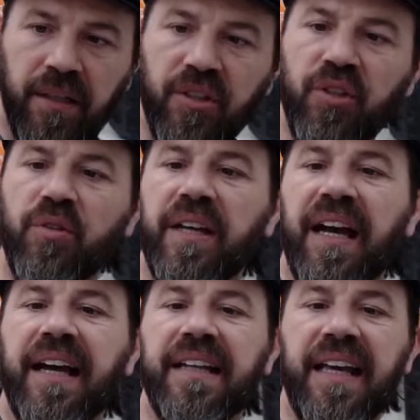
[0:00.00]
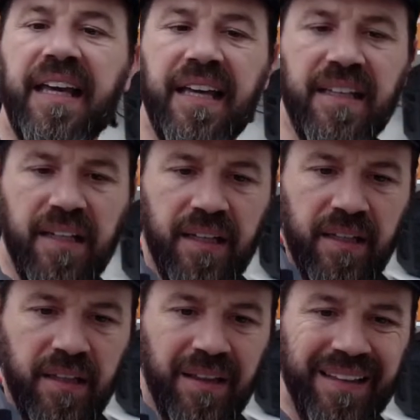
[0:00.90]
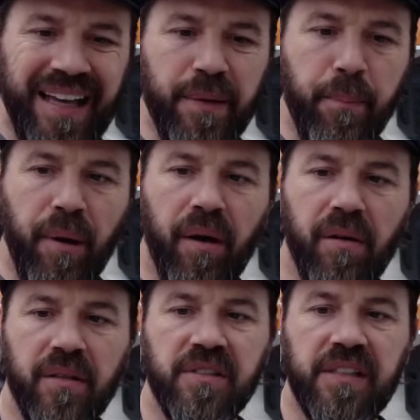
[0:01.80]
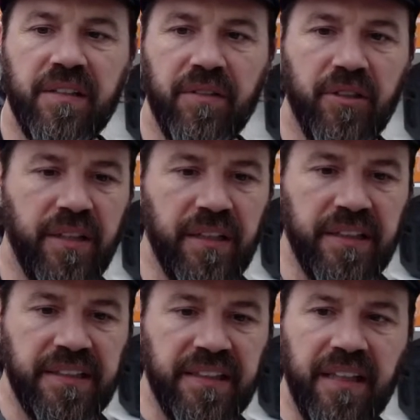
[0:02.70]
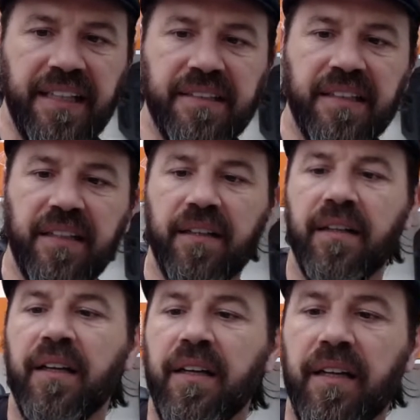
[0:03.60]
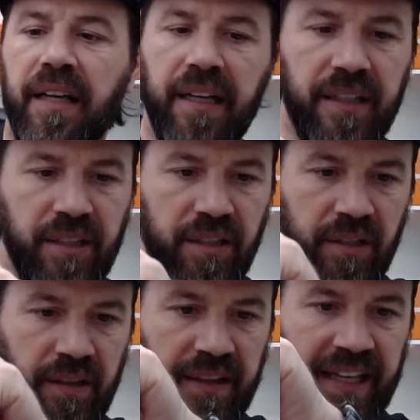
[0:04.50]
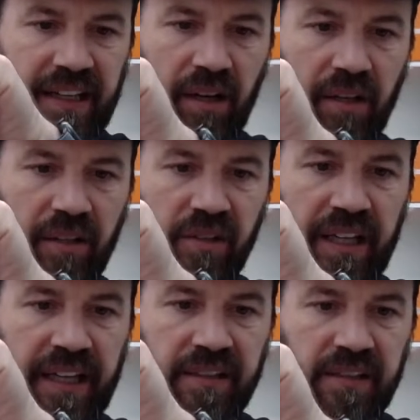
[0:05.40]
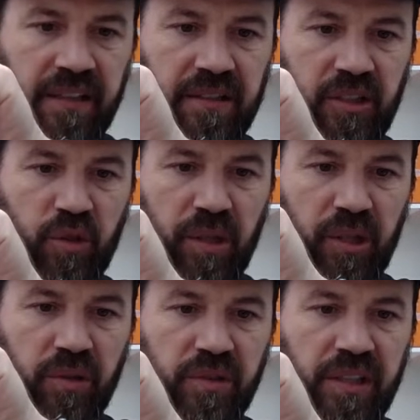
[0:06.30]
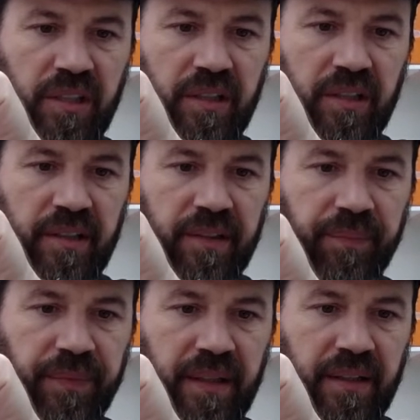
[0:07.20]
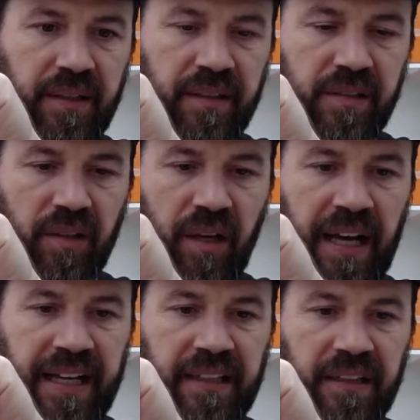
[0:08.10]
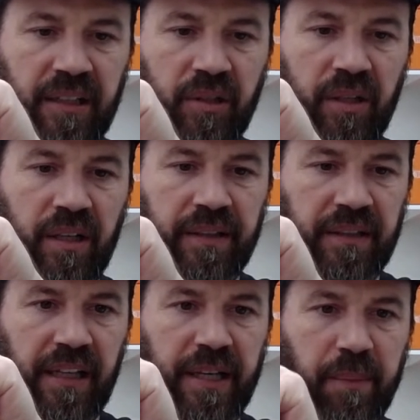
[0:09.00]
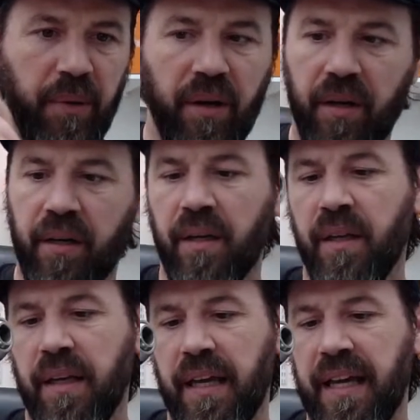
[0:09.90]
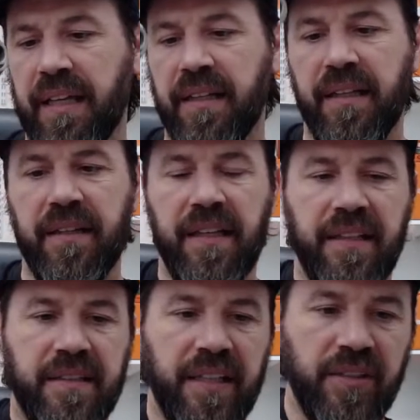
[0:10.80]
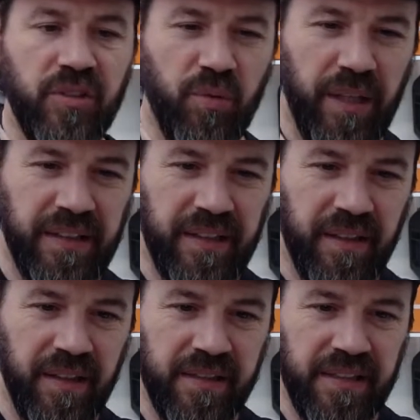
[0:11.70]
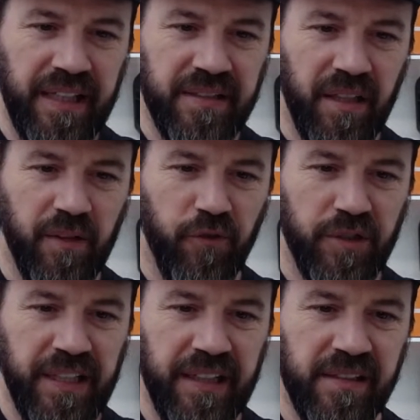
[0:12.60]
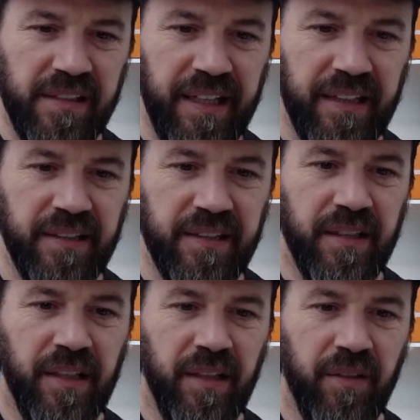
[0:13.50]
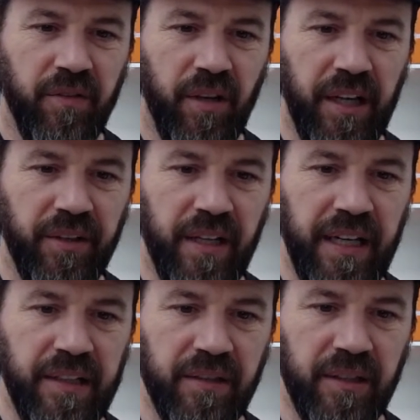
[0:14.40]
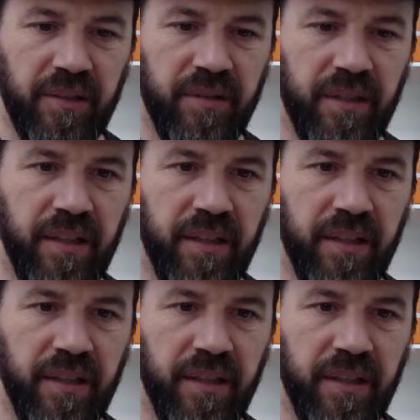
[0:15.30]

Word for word: you got a light bar instead of a little LED light there and that also has two modes so high and low on the light bar and it tells you right there it stays on for 10 seconds for either high or low